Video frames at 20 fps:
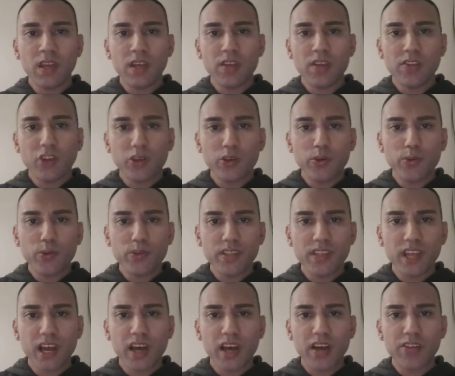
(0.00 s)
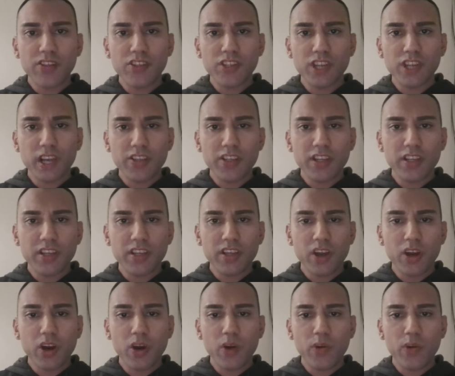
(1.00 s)
So you start judging
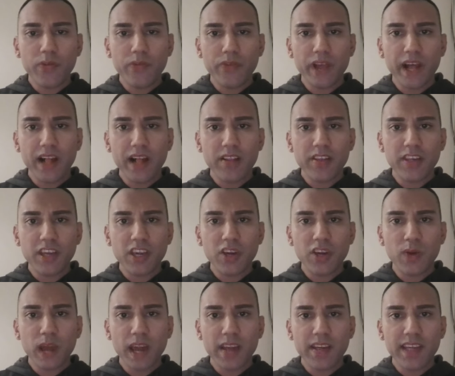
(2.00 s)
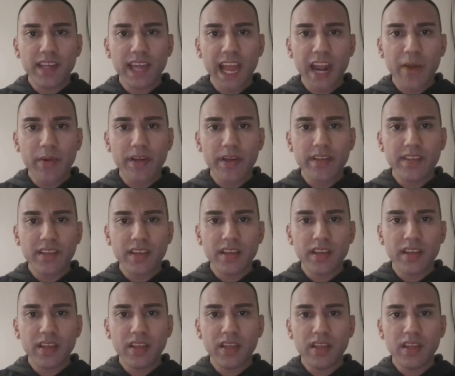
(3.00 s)
your own value and
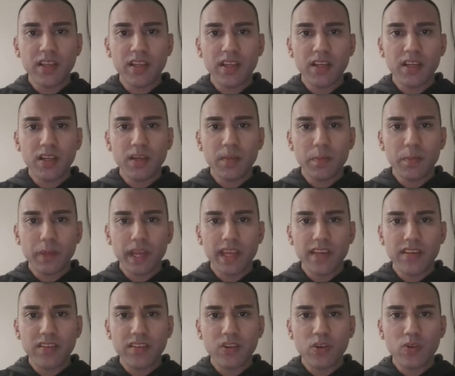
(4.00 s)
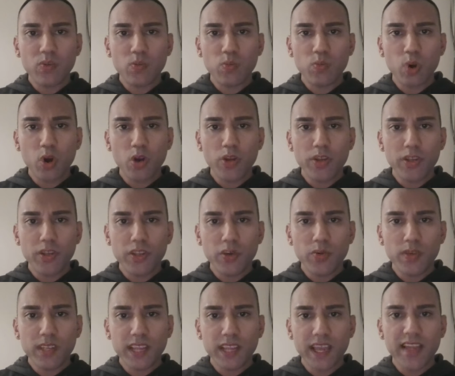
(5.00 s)
character based on what
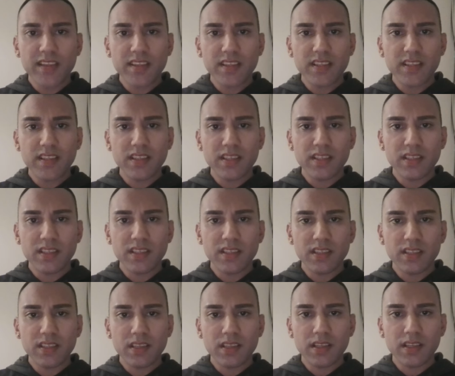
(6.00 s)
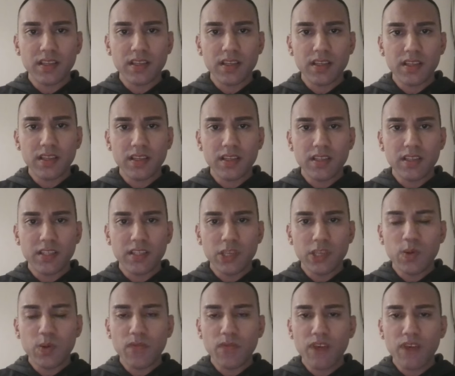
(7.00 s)
you did.
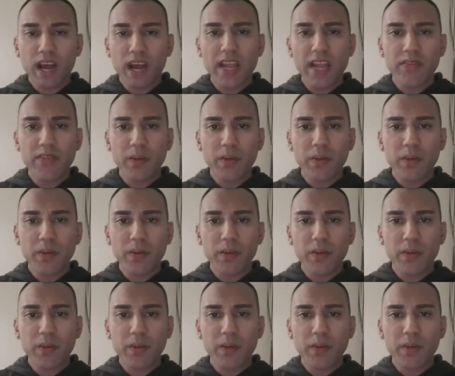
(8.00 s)
You revive